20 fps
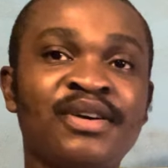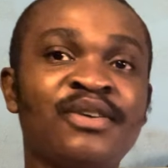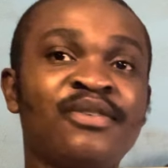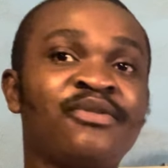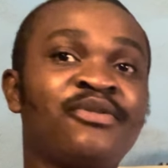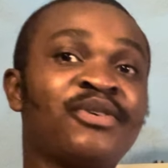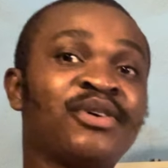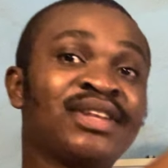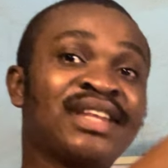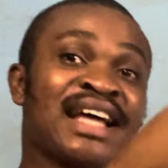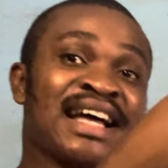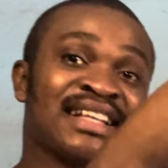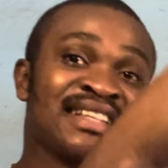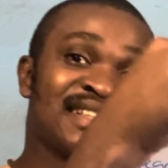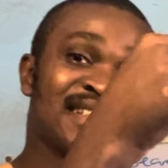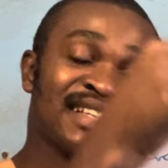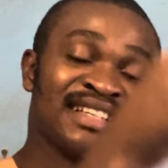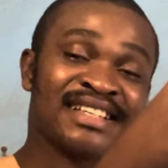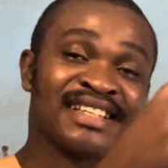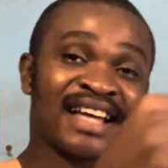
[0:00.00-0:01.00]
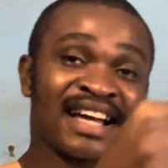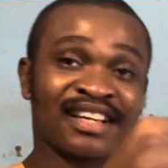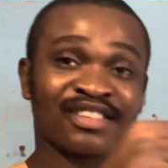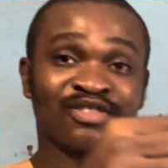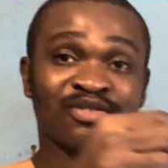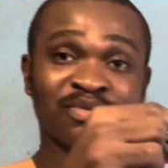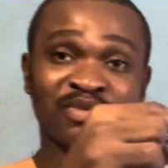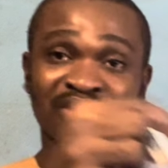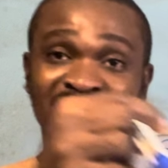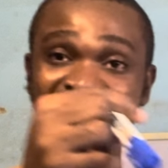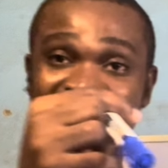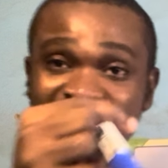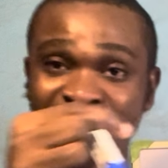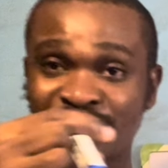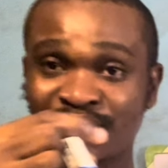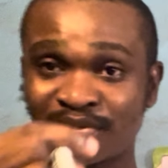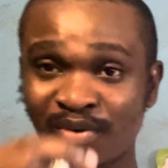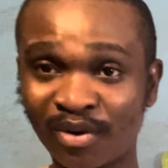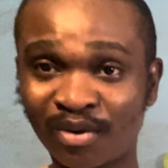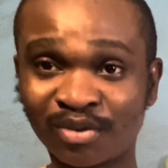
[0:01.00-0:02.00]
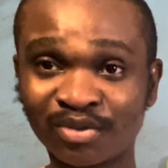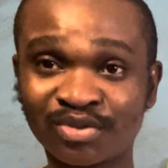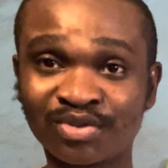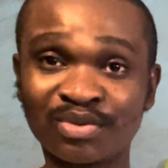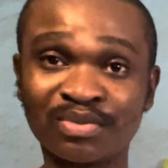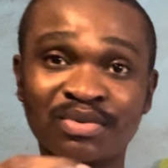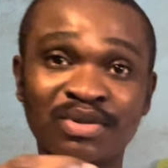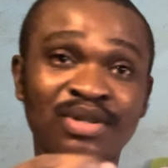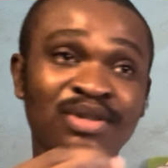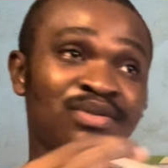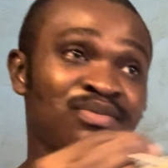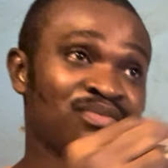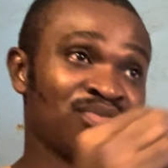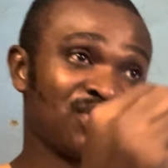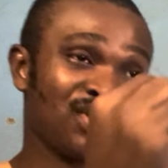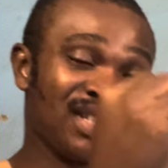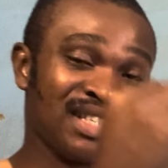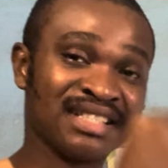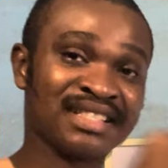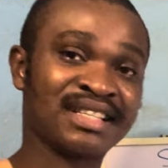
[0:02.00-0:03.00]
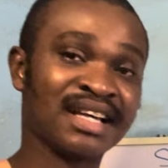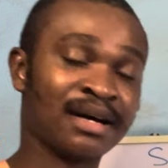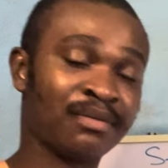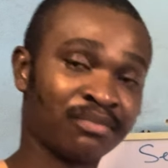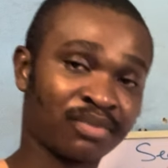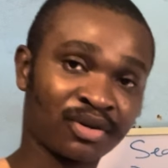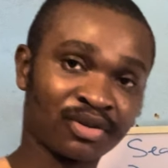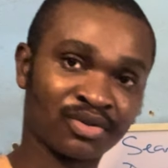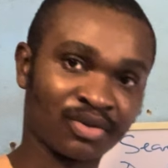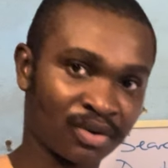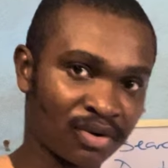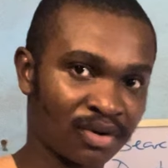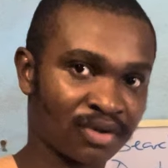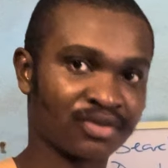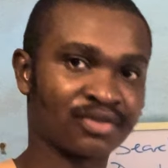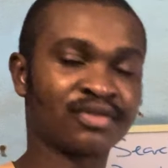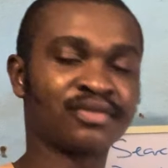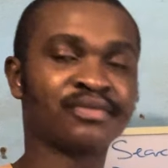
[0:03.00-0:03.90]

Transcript: for that thing that should be searched for to be seized and brought to court.